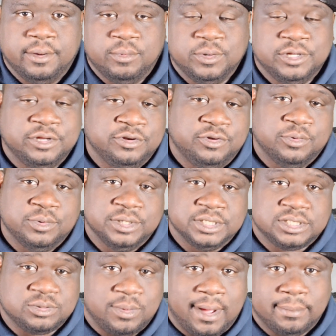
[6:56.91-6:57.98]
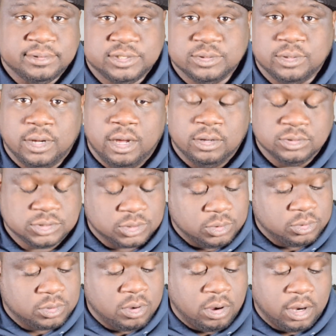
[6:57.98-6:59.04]
when you're doing this swap into an old
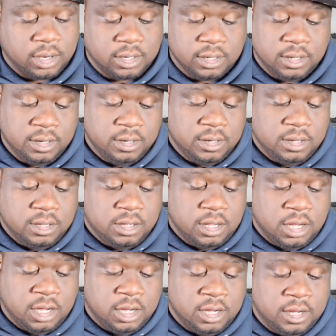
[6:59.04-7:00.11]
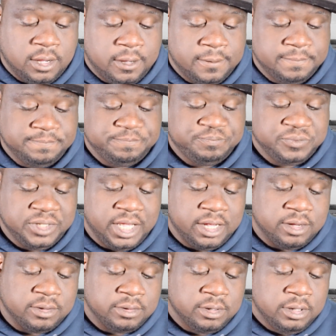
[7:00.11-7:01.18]
school car.
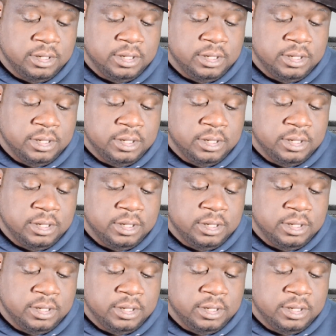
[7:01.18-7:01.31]
Now,